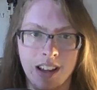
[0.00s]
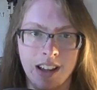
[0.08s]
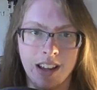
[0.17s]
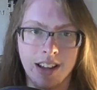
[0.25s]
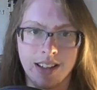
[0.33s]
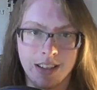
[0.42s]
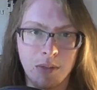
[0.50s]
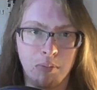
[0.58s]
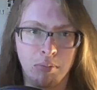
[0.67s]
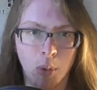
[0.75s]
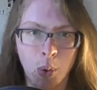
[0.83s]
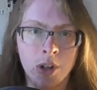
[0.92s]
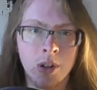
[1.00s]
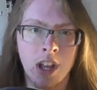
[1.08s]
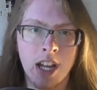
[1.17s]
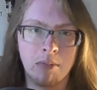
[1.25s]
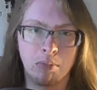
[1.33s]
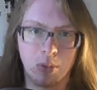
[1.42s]
It's the
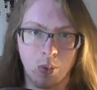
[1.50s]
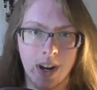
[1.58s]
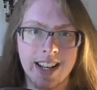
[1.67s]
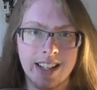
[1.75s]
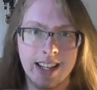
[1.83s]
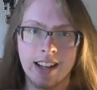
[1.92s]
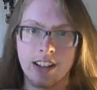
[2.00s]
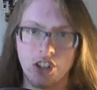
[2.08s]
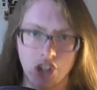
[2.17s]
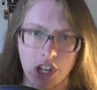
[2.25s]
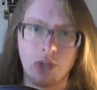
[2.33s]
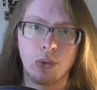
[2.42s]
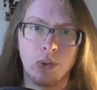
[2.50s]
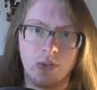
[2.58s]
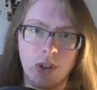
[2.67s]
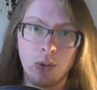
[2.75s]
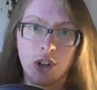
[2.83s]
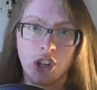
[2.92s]
borderline brain-dead general
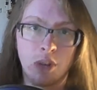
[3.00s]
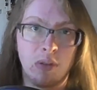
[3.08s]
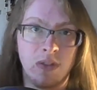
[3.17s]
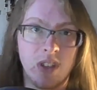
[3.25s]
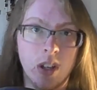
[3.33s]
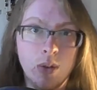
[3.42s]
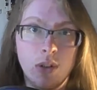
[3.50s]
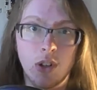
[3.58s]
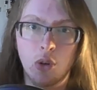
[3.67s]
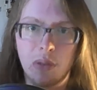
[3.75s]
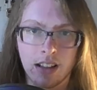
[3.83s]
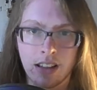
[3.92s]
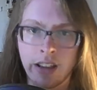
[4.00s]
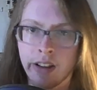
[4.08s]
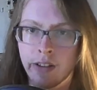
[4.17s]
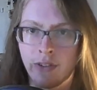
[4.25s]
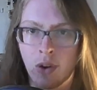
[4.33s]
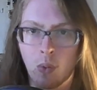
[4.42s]
viewership of YouTube. Yet
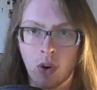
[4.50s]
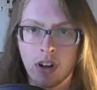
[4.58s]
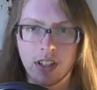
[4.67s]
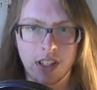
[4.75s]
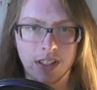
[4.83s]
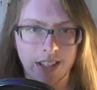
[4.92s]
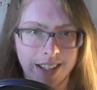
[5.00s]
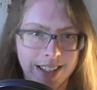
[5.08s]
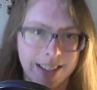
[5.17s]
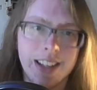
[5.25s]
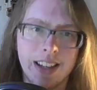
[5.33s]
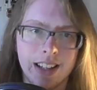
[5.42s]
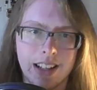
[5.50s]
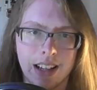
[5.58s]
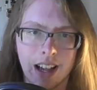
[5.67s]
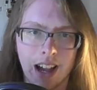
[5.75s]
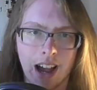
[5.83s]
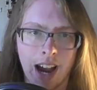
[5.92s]
if I want to succeed,
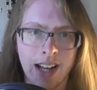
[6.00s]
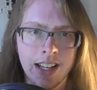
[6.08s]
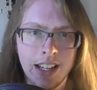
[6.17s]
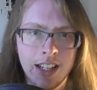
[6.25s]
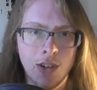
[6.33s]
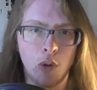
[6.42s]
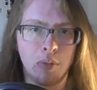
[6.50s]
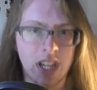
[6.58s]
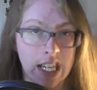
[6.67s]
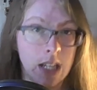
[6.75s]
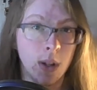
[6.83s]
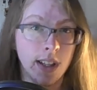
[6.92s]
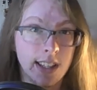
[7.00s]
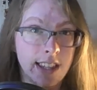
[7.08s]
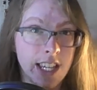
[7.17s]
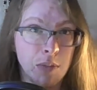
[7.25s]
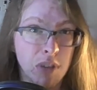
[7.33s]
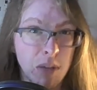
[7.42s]
I need to appeal to
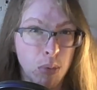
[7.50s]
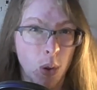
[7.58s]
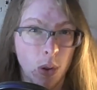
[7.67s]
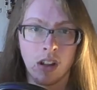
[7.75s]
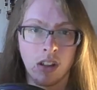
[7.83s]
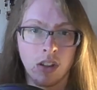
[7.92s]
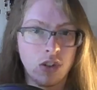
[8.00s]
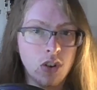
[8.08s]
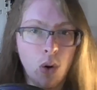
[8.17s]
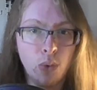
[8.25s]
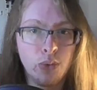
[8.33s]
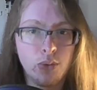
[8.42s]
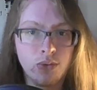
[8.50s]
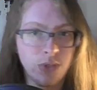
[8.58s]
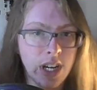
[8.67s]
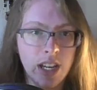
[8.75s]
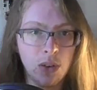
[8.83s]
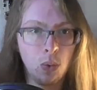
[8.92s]
these people? There's no
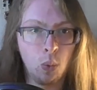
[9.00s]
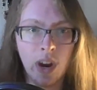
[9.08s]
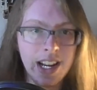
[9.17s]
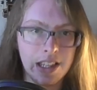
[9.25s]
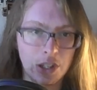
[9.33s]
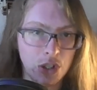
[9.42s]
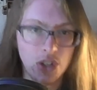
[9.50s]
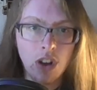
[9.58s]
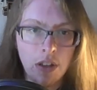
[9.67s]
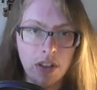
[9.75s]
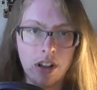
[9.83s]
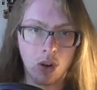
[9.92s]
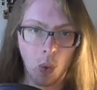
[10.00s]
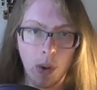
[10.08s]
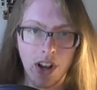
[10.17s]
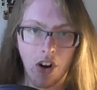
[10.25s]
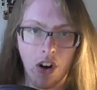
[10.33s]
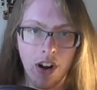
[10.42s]
freaking way. There's nothing
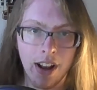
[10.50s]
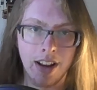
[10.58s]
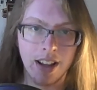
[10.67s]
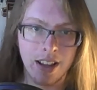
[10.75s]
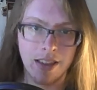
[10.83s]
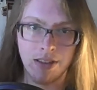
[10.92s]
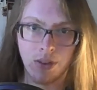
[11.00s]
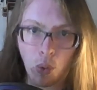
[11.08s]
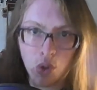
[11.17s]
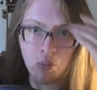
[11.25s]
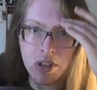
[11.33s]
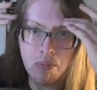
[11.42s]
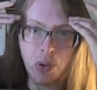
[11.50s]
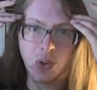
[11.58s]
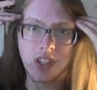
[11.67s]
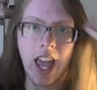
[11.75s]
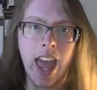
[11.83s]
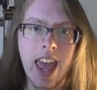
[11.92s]
going on in those
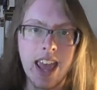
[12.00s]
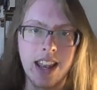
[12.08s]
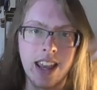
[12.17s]
people's head